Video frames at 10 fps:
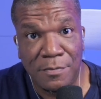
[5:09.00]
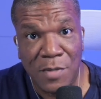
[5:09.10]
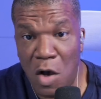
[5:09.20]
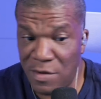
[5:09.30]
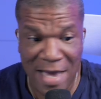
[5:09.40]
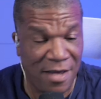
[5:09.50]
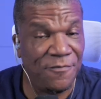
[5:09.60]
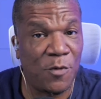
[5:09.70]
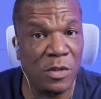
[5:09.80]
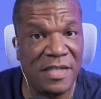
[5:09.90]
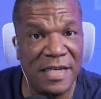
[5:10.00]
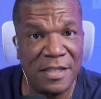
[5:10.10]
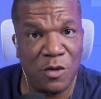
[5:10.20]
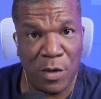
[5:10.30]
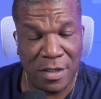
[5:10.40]
Okay,
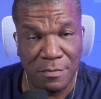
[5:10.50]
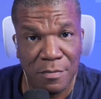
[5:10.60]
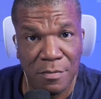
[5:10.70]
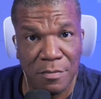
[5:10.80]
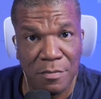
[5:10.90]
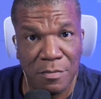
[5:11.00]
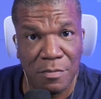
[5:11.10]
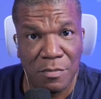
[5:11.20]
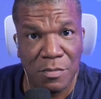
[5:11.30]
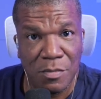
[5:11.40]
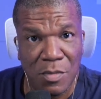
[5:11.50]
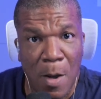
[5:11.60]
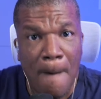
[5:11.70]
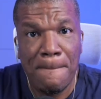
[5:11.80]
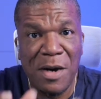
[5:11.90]
14-3.
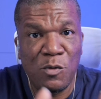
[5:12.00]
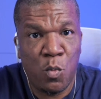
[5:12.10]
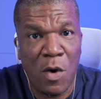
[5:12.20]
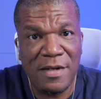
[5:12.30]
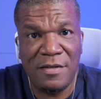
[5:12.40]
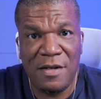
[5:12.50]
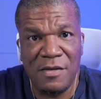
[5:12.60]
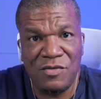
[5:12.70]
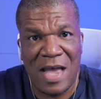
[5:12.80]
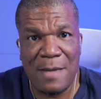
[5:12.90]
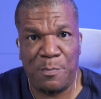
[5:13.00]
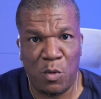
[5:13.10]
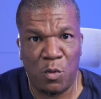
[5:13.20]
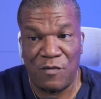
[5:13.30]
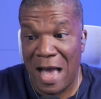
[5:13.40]
But what does that
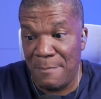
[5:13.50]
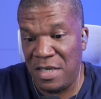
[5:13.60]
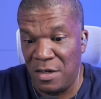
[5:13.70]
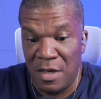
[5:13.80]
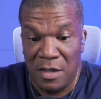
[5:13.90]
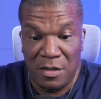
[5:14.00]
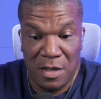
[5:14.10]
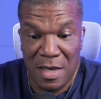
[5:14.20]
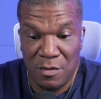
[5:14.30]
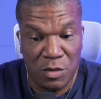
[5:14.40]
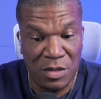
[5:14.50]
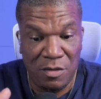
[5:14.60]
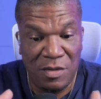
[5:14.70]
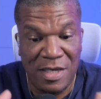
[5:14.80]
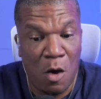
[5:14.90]
prove? I mean,
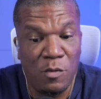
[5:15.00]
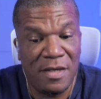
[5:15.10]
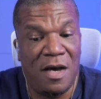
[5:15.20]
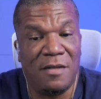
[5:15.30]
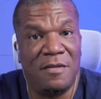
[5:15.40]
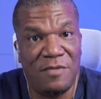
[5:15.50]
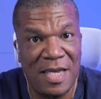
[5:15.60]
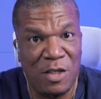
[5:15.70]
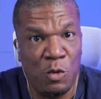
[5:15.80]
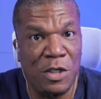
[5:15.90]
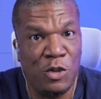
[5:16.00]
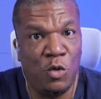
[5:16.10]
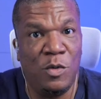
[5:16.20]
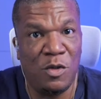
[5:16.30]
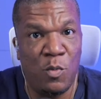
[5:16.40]
the only other thing you could
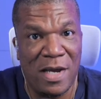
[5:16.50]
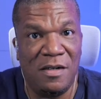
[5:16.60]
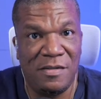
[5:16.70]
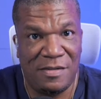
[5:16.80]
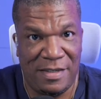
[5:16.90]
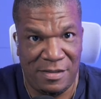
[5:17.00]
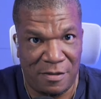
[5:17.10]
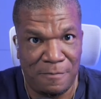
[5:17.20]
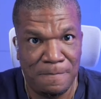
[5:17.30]
do in the regular season